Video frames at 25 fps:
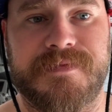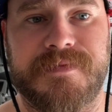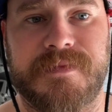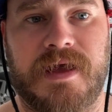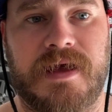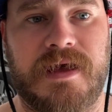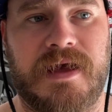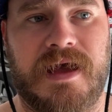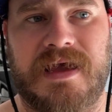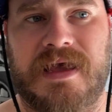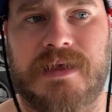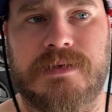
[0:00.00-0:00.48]

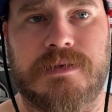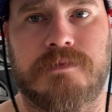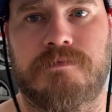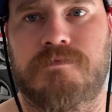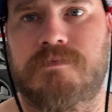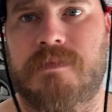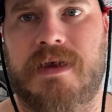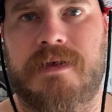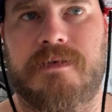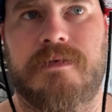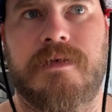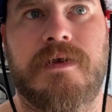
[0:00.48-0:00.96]
I guess,
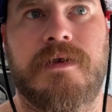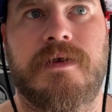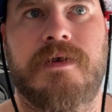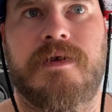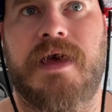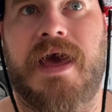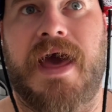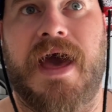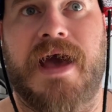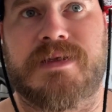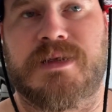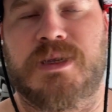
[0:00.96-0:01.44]

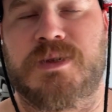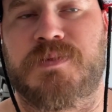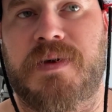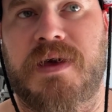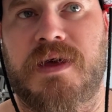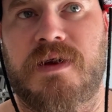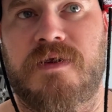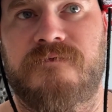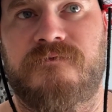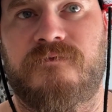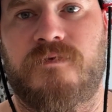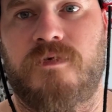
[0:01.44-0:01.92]
access
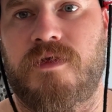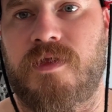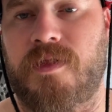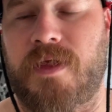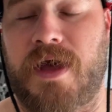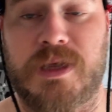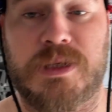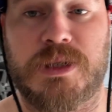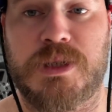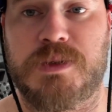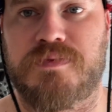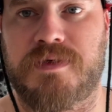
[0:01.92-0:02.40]
panel for the
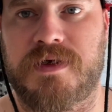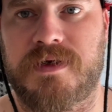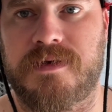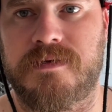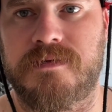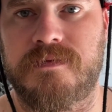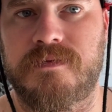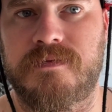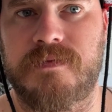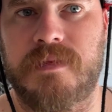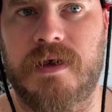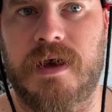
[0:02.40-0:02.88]
license plate
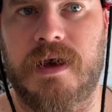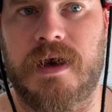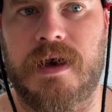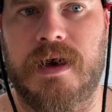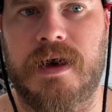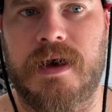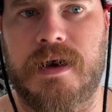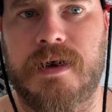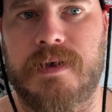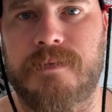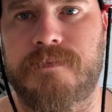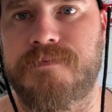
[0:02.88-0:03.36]

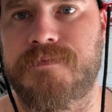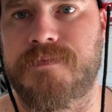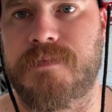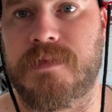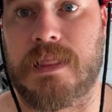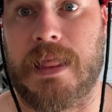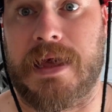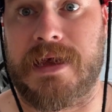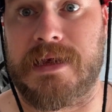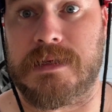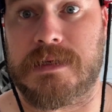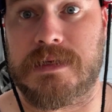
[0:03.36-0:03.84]

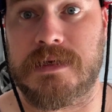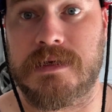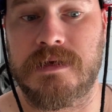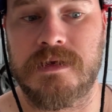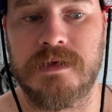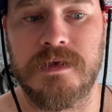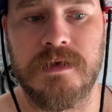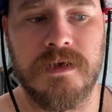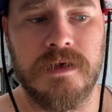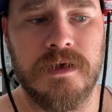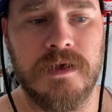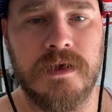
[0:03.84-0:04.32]
light.
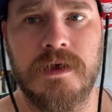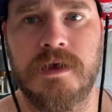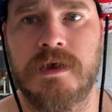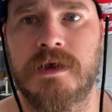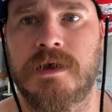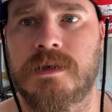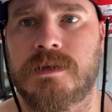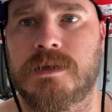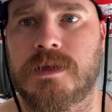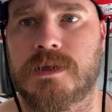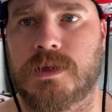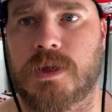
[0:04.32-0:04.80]

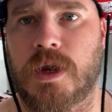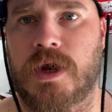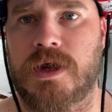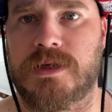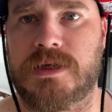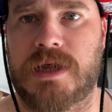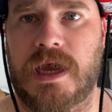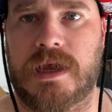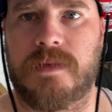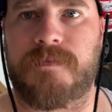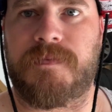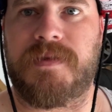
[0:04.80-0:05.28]
So let's go ahead and
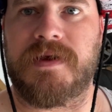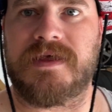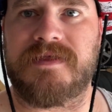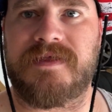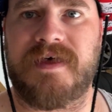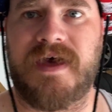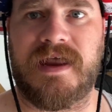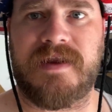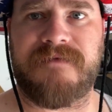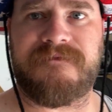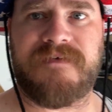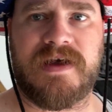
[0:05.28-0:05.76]
take a peek at
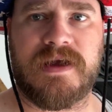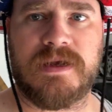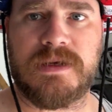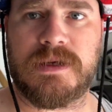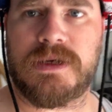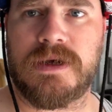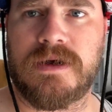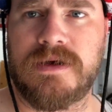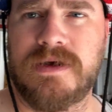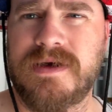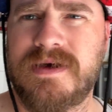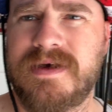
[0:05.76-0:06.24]
that if I can
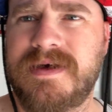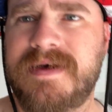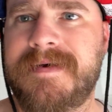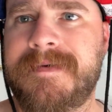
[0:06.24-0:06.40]
show you.